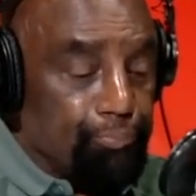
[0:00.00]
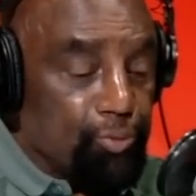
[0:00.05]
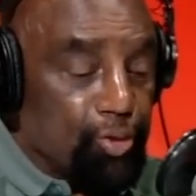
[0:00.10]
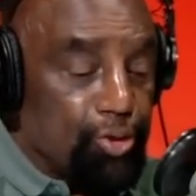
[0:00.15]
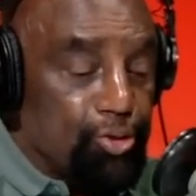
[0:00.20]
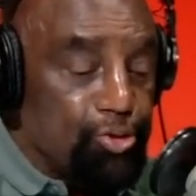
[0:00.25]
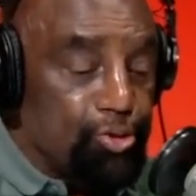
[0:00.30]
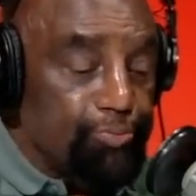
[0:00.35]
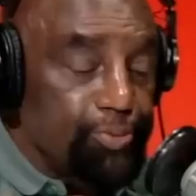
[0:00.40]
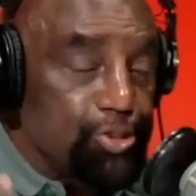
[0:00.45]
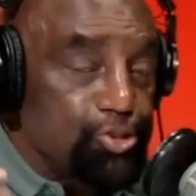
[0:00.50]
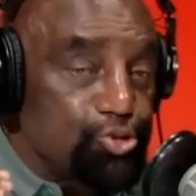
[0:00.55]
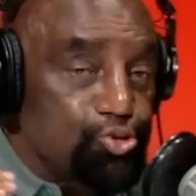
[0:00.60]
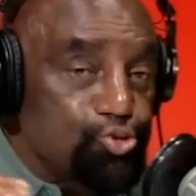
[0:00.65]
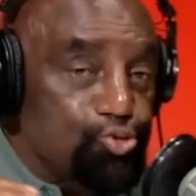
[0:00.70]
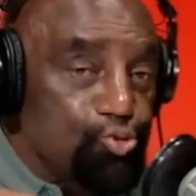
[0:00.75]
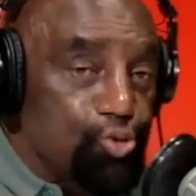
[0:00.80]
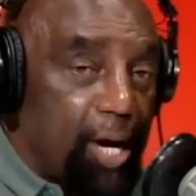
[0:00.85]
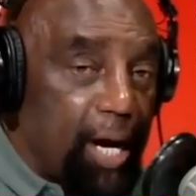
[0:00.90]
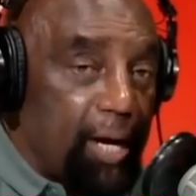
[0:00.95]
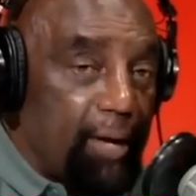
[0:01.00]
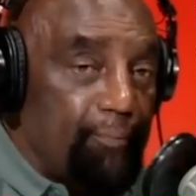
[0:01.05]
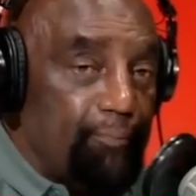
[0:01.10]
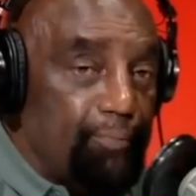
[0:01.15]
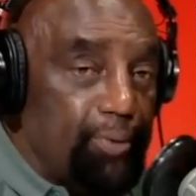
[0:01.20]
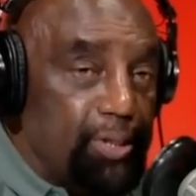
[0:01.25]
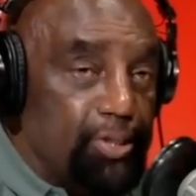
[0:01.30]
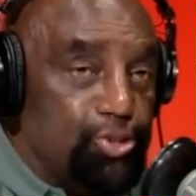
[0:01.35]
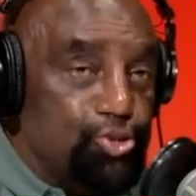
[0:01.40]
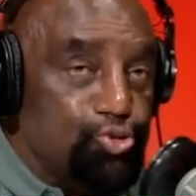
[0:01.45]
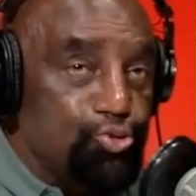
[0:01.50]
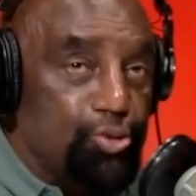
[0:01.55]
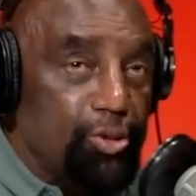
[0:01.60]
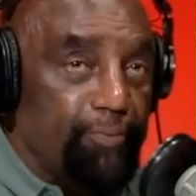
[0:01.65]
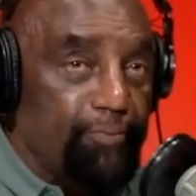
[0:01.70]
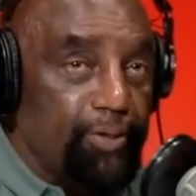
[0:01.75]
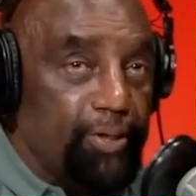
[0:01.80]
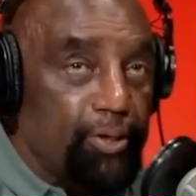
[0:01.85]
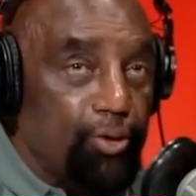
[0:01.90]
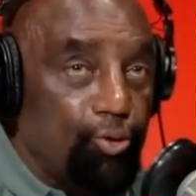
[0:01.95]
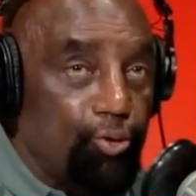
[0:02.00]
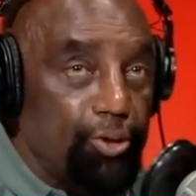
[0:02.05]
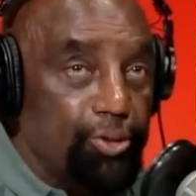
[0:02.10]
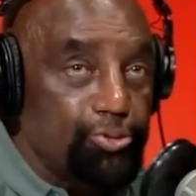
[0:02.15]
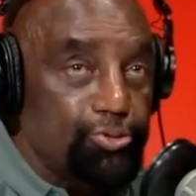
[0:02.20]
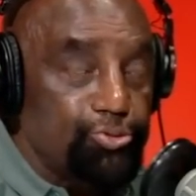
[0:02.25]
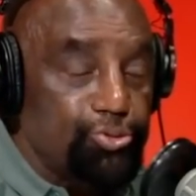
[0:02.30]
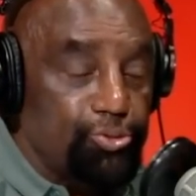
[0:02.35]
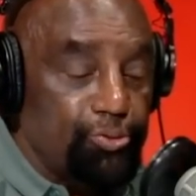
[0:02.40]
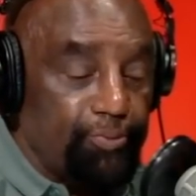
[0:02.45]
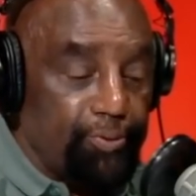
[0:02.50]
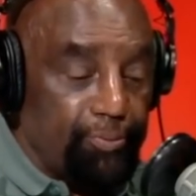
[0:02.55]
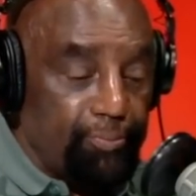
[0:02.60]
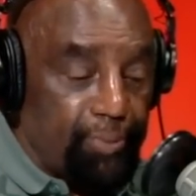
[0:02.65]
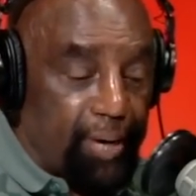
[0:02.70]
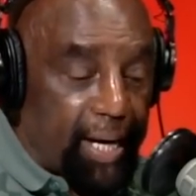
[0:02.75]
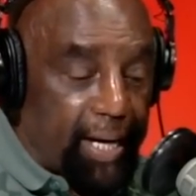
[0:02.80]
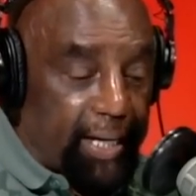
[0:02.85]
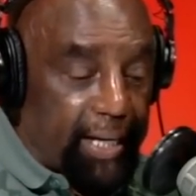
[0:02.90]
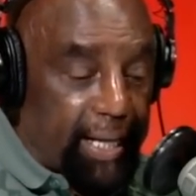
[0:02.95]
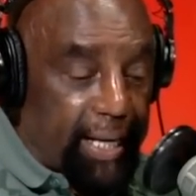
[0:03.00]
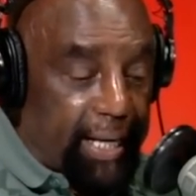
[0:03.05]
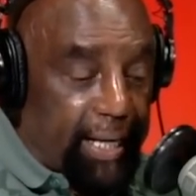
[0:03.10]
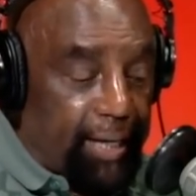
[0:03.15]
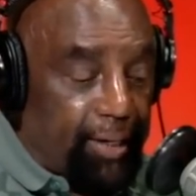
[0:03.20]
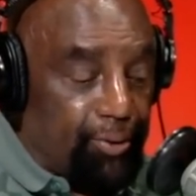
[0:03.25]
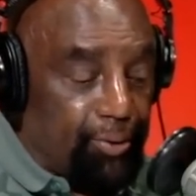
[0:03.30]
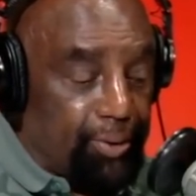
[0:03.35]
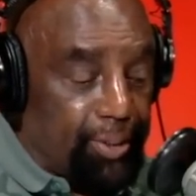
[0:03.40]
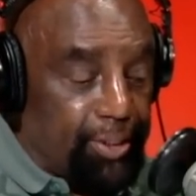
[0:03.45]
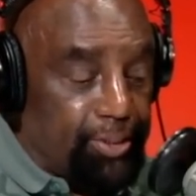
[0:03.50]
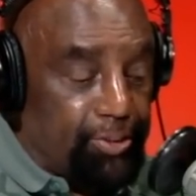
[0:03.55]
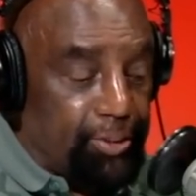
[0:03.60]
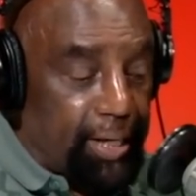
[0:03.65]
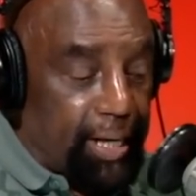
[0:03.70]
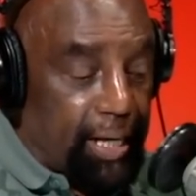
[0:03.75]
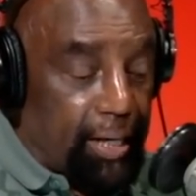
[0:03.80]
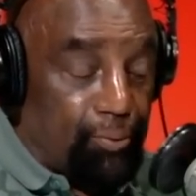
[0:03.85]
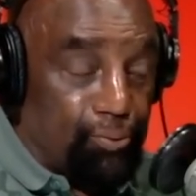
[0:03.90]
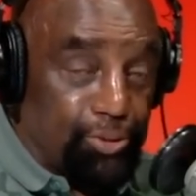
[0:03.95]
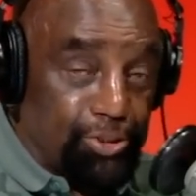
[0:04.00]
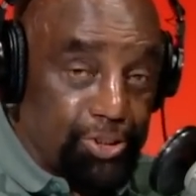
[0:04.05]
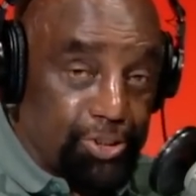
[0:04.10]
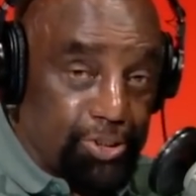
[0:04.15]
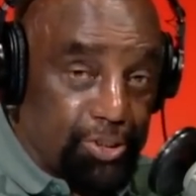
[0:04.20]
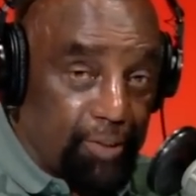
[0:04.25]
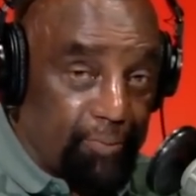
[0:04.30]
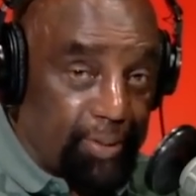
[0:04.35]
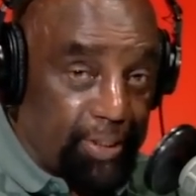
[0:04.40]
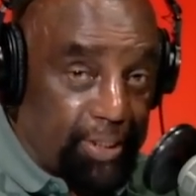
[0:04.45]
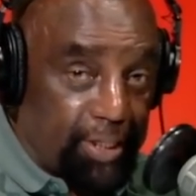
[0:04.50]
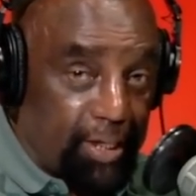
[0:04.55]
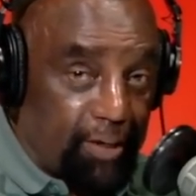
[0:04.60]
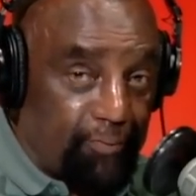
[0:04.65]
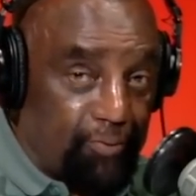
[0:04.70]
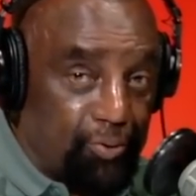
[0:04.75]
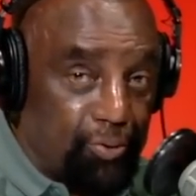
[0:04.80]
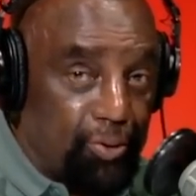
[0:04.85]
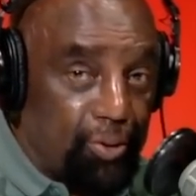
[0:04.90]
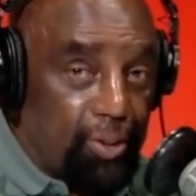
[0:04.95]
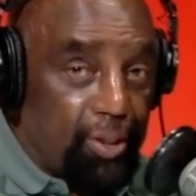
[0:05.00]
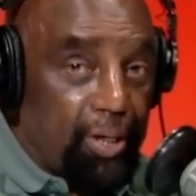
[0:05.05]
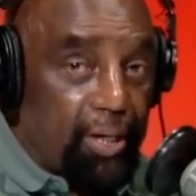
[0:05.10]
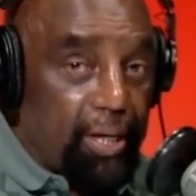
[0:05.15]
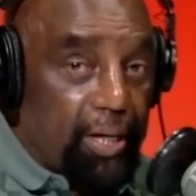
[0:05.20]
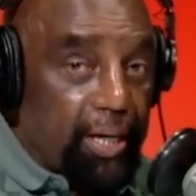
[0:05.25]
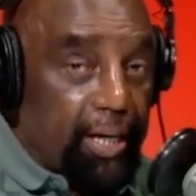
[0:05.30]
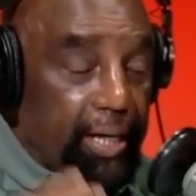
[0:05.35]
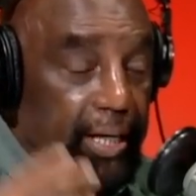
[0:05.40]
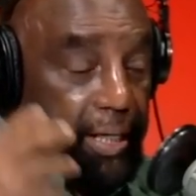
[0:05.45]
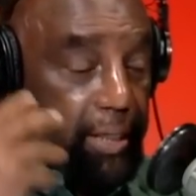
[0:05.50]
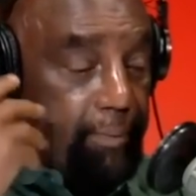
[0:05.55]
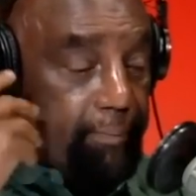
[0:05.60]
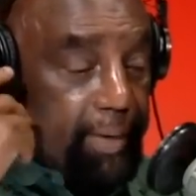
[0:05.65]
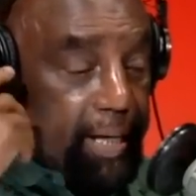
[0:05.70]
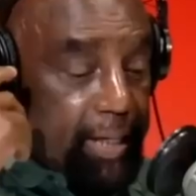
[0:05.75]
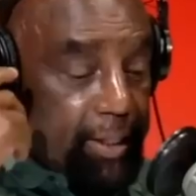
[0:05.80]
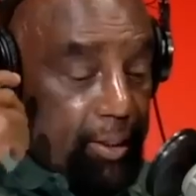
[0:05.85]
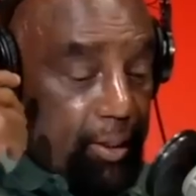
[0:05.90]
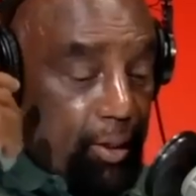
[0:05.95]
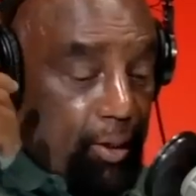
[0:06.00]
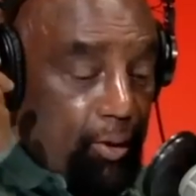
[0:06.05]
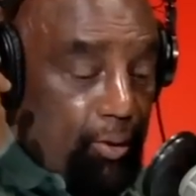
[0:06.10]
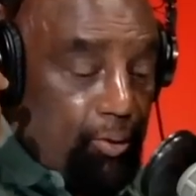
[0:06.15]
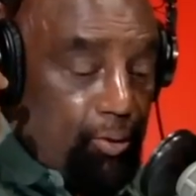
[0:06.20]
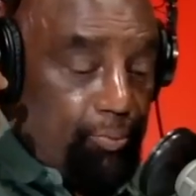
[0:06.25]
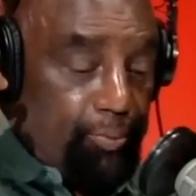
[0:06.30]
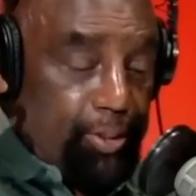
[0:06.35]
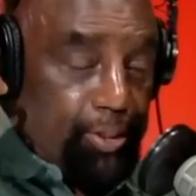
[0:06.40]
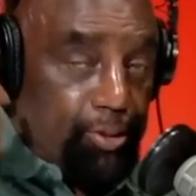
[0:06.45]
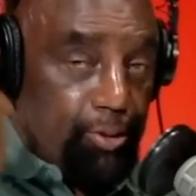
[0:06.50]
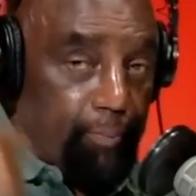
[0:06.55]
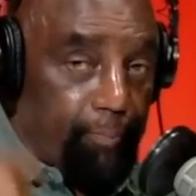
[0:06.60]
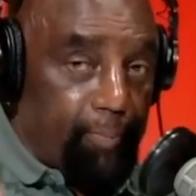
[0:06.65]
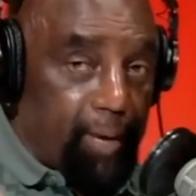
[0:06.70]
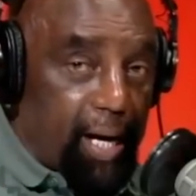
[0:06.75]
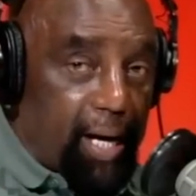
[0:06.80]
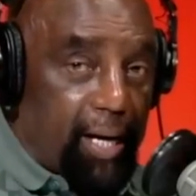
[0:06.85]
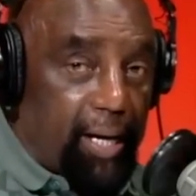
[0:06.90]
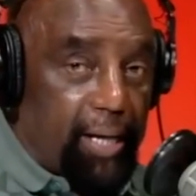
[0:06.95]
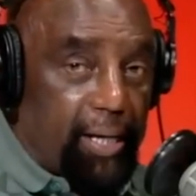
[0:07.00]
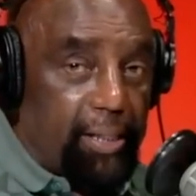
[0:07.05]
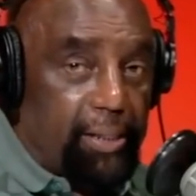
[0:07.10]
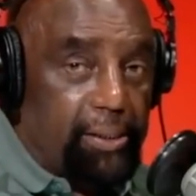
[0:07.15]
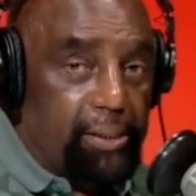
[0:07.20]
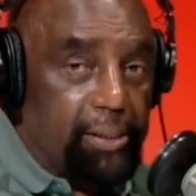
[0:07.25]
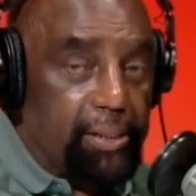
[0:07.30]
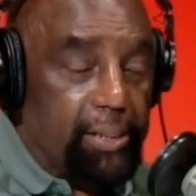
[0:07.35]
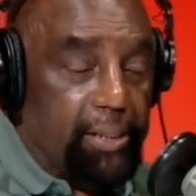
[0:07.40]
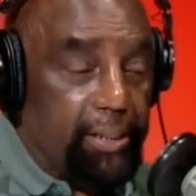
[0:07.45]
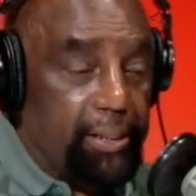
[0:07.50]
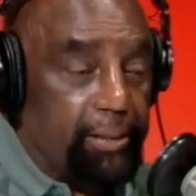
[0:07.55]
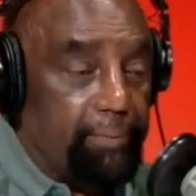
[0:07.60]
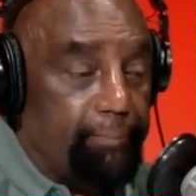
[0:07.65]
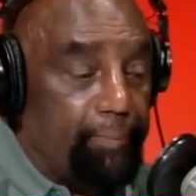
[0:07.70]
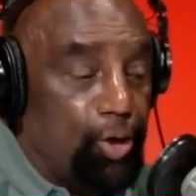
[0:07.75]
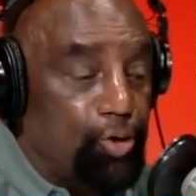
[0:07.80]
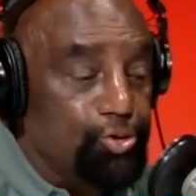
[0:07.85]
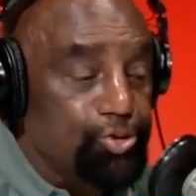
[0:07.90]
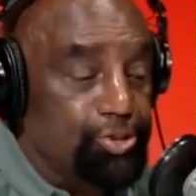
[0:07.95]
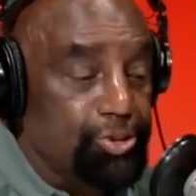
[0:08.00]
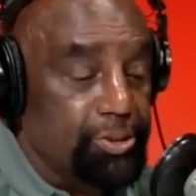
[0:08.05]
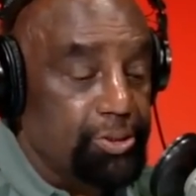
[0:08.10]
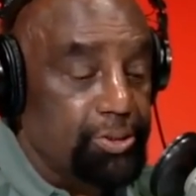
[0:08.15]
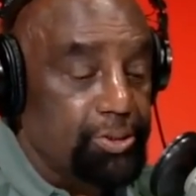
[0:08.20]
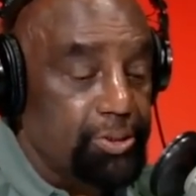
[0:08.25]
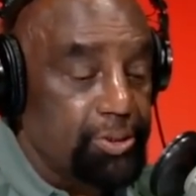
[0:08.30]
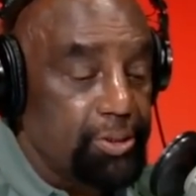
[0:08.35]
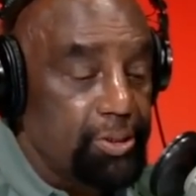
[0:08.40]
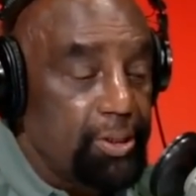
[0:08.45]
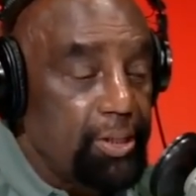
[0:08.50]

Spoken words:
You've been driven by the anger that you have, which is of the devil. And he made a home in your mind and emotions.